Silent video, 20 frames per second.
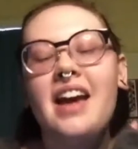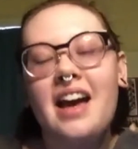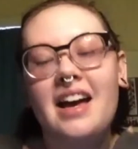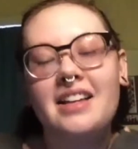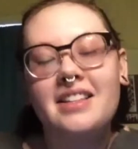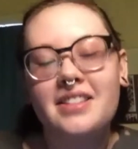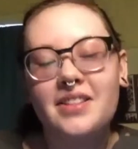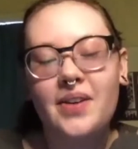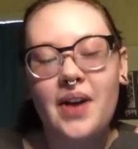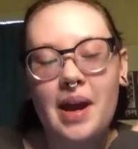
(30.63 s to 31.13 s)

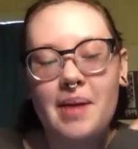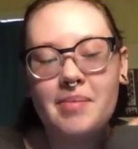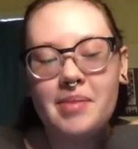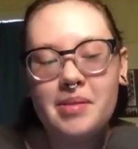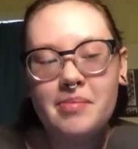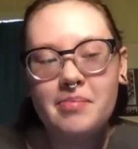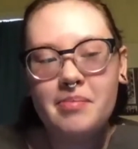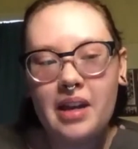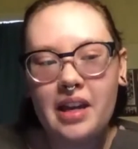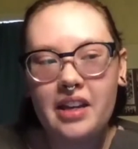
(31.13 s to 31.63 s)
so I'm the
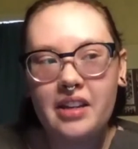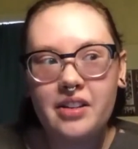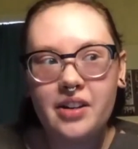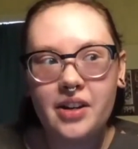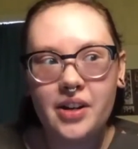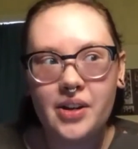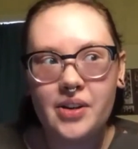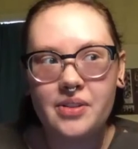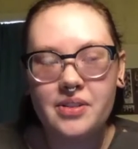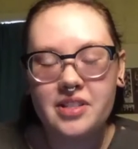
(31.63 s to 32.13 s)
main
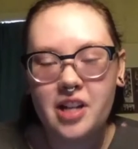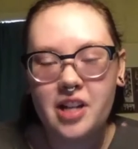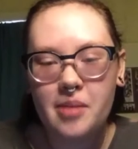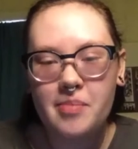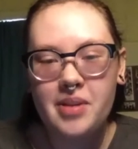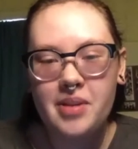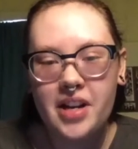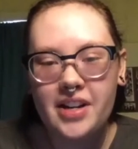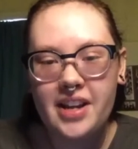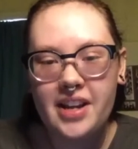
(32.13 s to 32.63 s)
host. I'll be
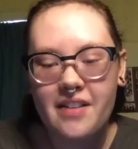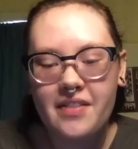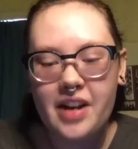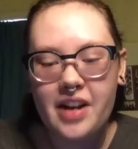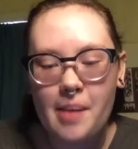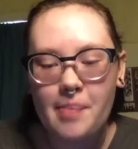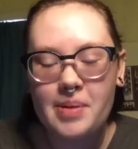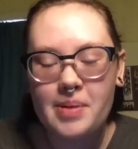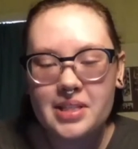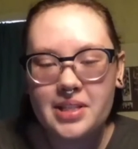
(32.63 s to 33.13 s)
on every
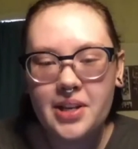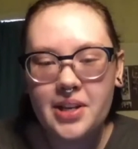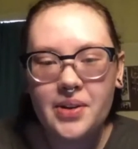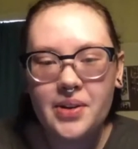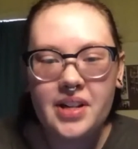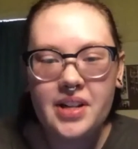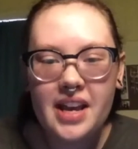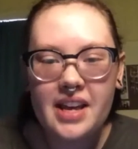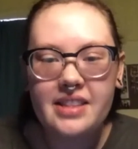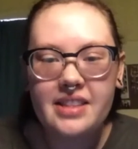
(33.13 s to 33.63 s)

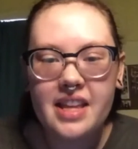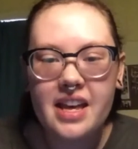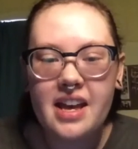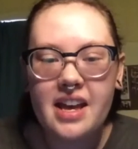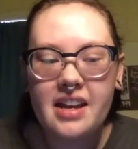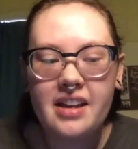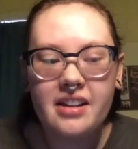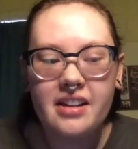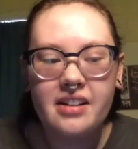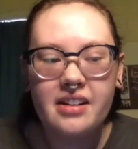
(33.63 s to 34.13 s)
episode, and
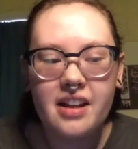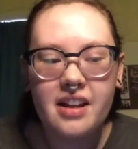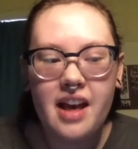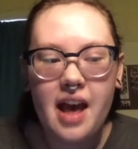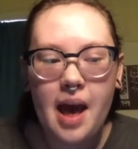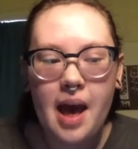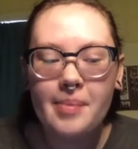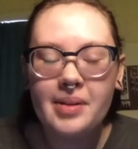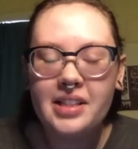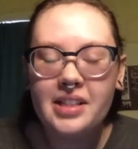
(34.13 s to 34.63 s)
then
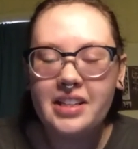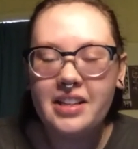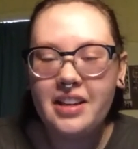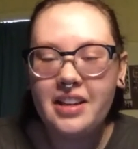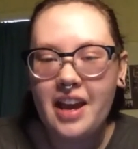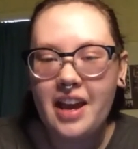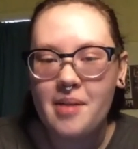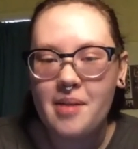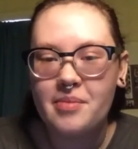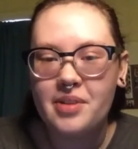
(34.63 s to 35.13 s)
Emily,
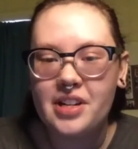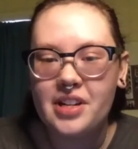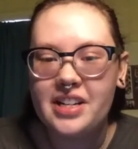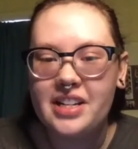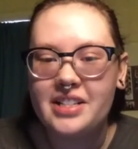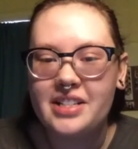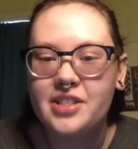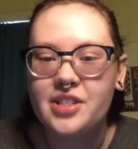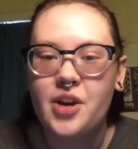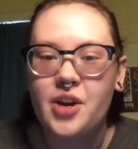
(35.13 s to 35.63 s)
Cameron,
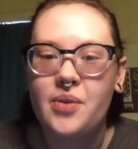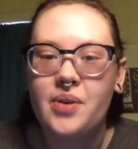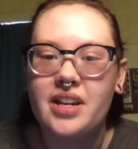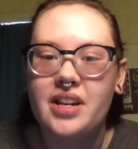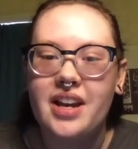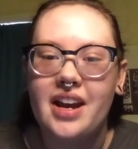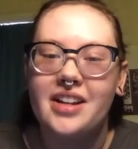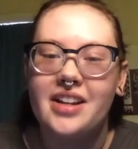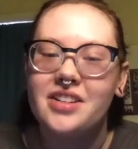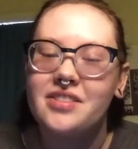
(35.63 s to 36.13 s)
and Zoe
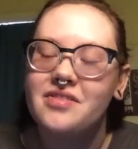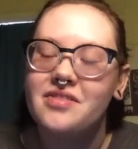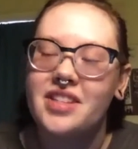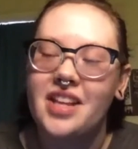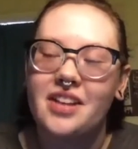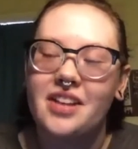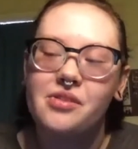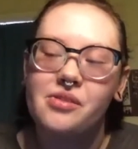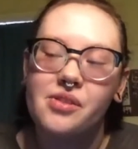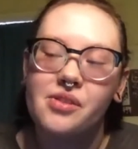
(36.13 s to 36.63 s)
kind of
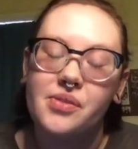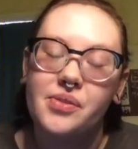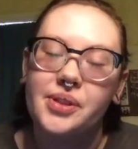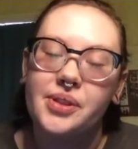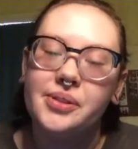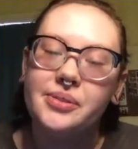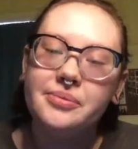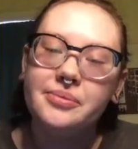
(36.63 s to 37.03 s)
cycle through.